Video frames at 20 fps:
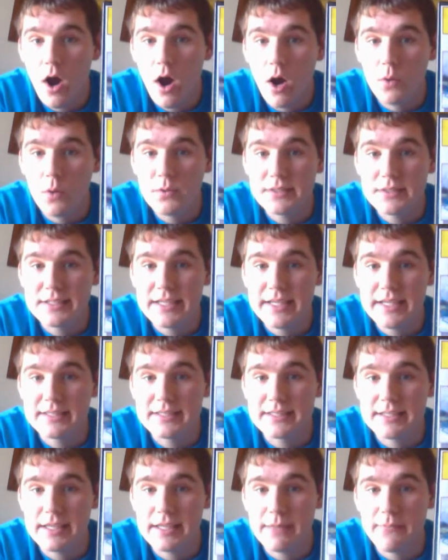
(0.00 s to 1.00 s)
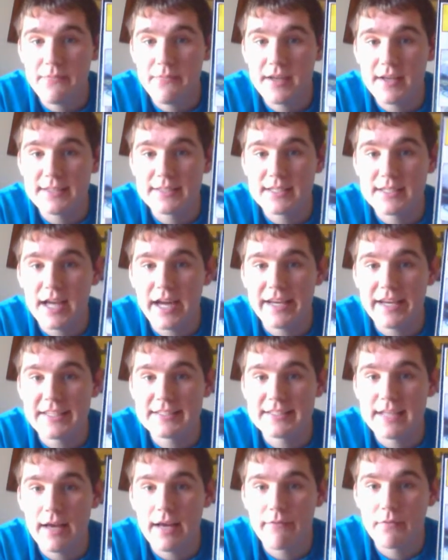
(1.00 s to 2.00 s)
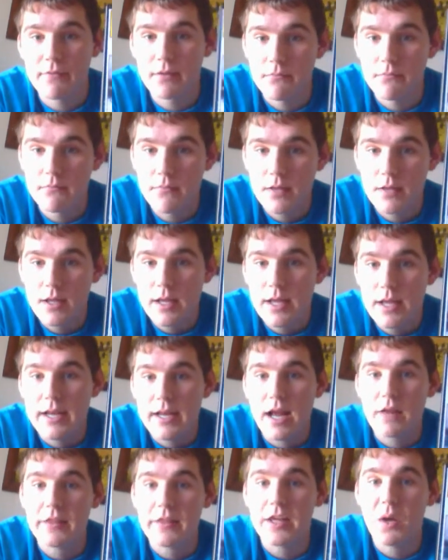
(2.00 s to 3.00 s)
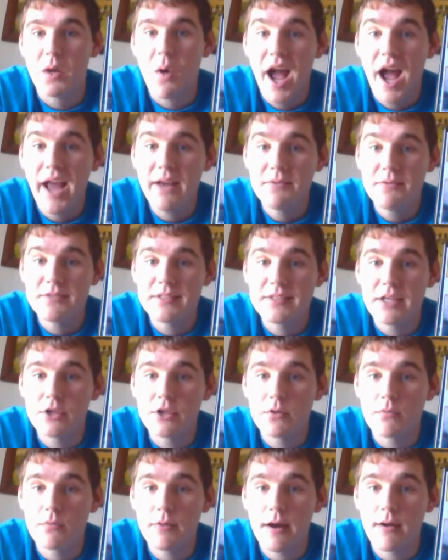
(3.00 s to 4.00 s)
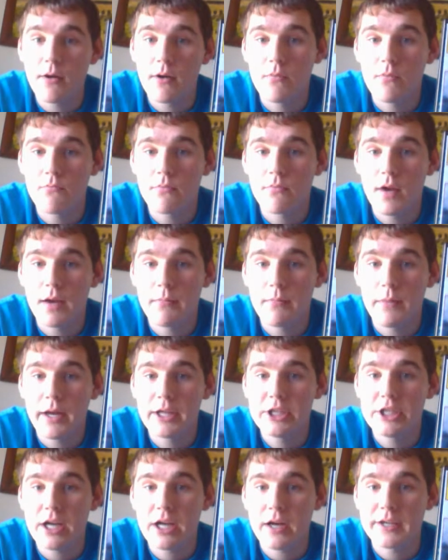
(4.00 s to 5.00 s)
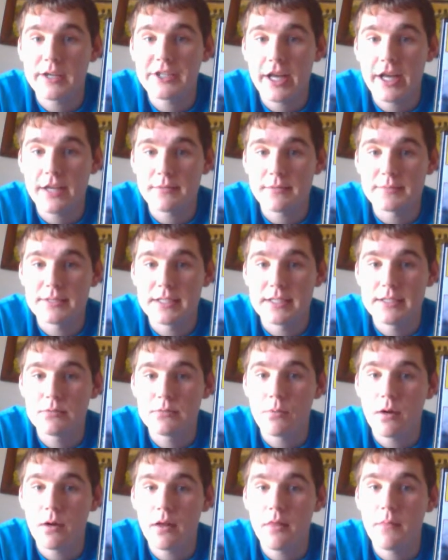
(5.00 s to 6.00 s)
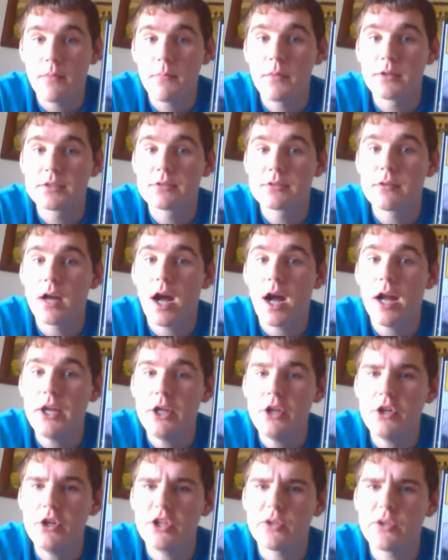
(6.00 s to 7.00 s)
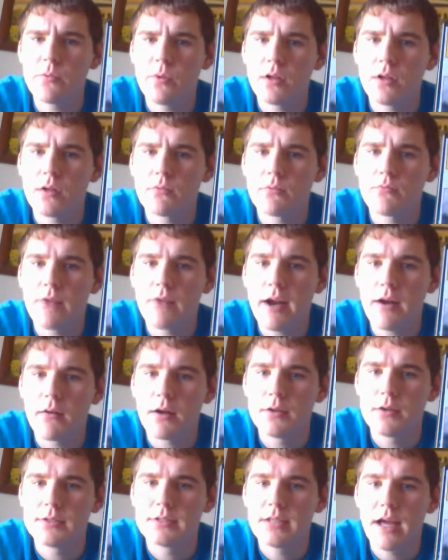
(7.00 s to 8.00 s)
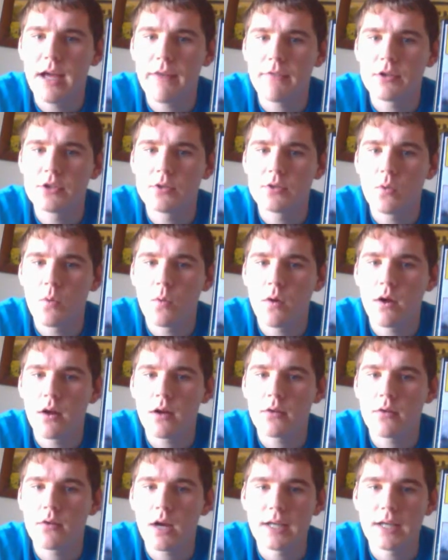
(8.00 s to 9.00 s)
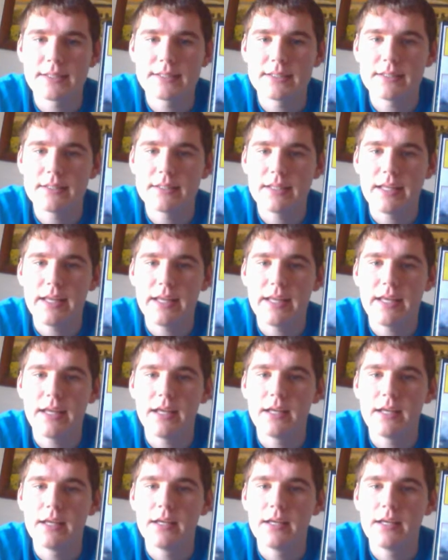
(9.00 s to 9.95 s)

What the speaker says: OC Steamfest 97. Now, the Ohio Central Railroad, run by Jerry Jacobson, is one of the most unusual railroads to ever tour across the